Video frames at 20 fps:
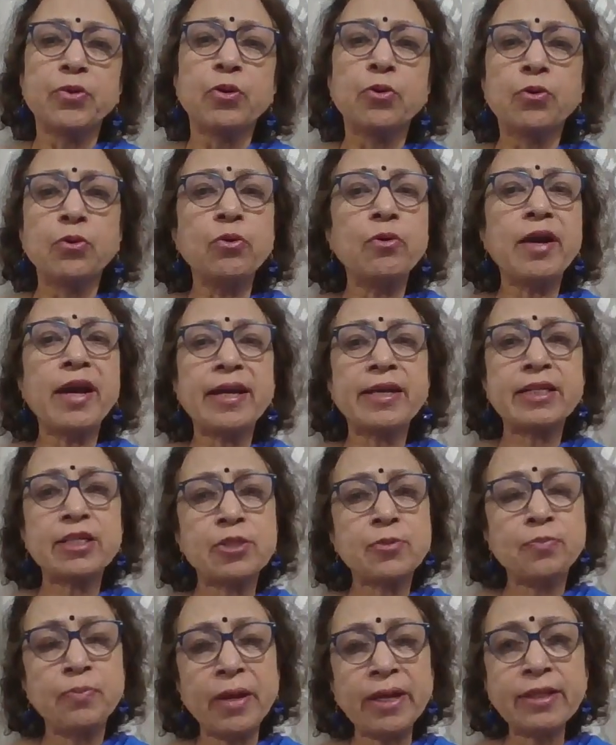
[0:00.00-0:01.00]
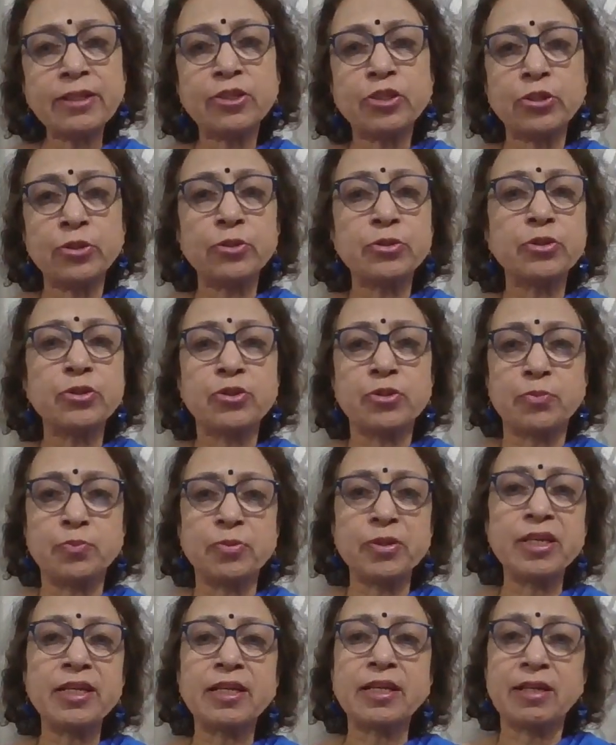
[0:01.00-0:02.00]
who expect you to
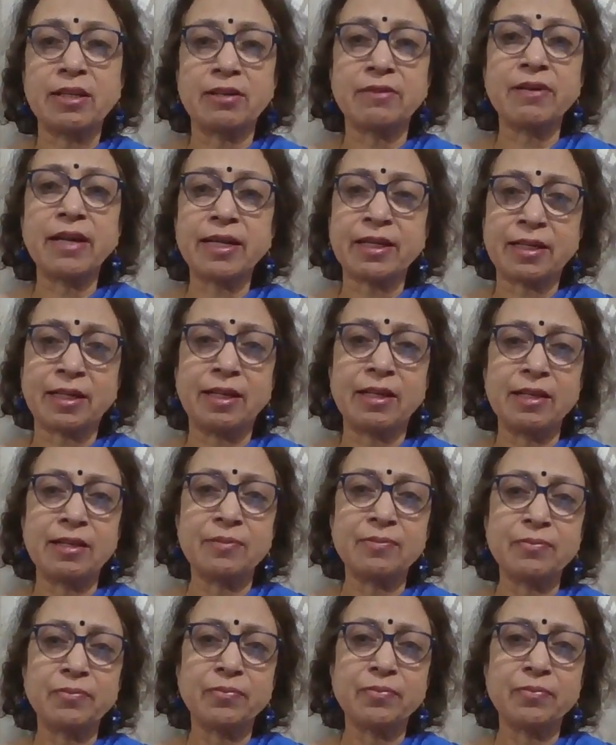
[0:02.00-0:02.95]
speak correctly,